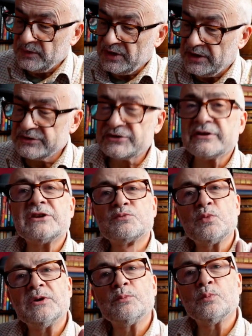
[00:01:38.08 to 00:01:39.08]
So that's
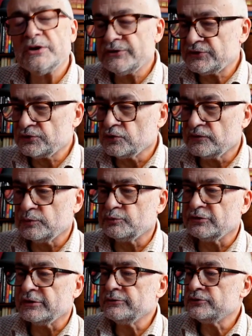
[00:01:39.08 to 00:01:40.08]
one sort of
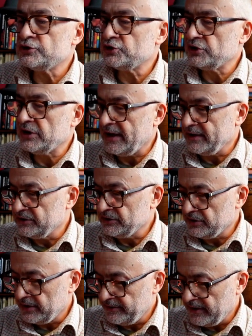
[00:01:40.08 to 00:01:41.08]
approach, and
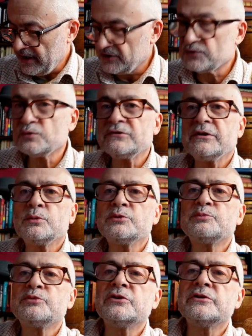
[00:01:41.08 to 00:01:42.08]
that's where I
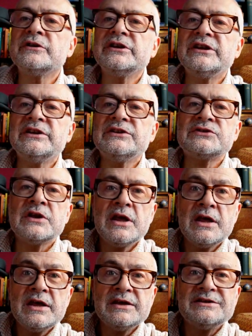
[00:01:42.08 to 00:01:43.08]
would put these
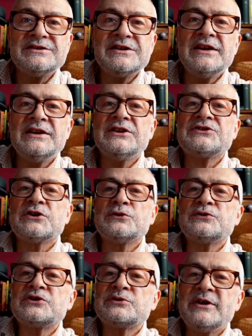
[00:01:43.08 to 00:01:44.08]
Denis O.
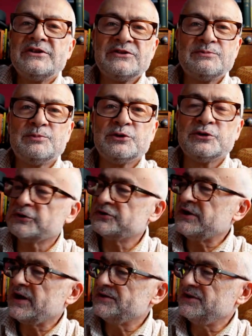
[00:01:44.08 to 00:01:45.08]
Smith books,
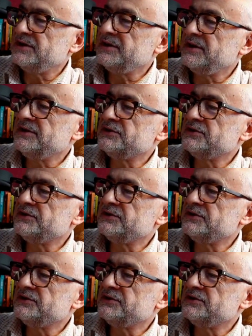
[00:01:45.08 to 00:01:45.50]
as in his